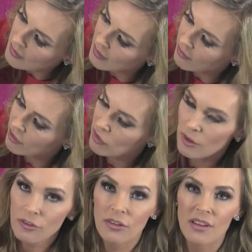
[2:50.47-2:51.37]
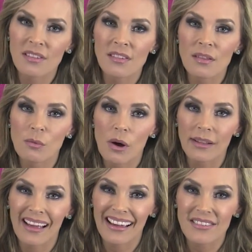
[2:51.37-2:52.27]
the 11th Doctor. This is the
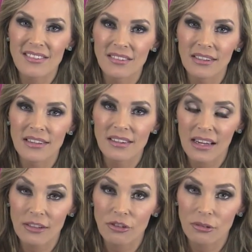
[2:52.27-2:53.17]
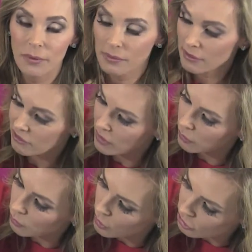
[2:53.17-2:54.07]
one that I still need to catch up on. I've
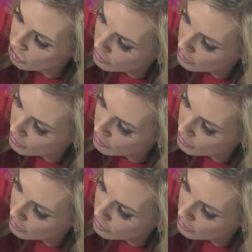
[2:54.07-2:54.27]
not watched